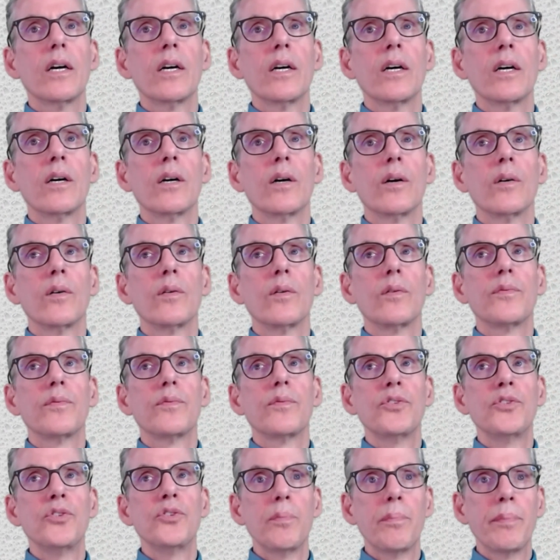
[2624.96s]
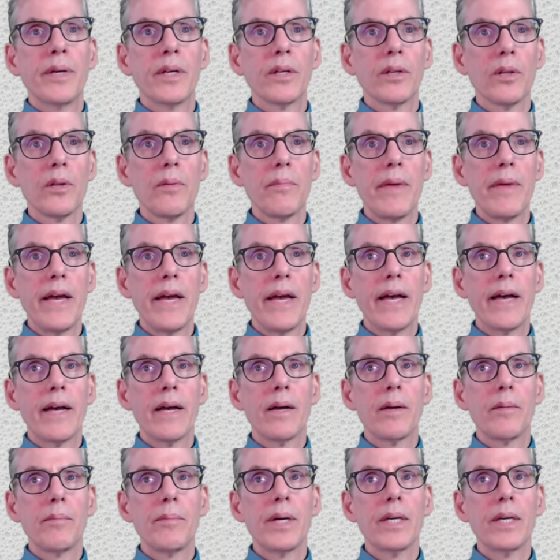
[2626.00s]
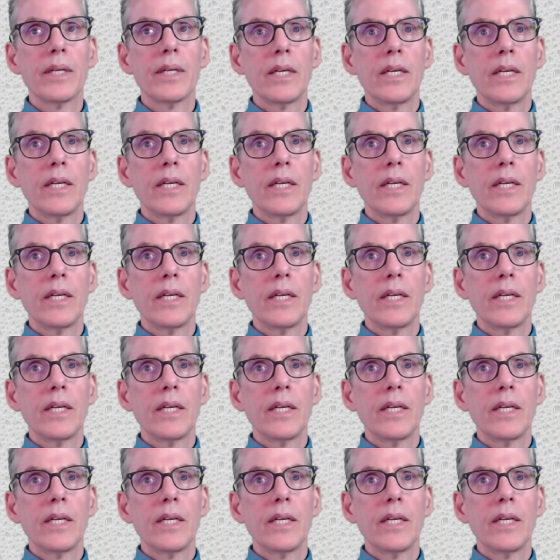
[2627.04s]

of dupilumab